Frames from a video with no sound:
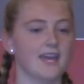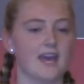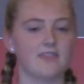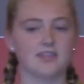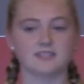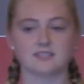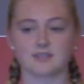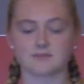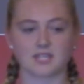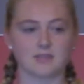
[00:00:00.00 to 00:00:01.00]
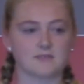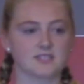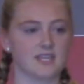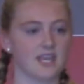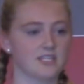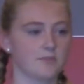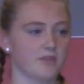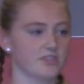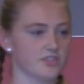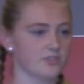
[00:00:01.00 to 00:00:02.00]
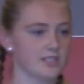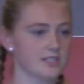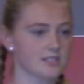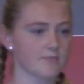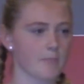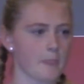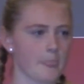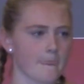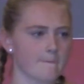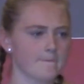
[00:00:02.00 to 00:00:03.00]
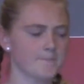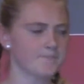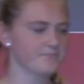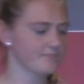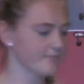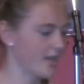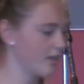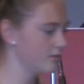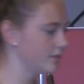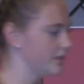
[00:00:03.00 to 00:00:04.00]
And then sometimes they end up on the streets. Now,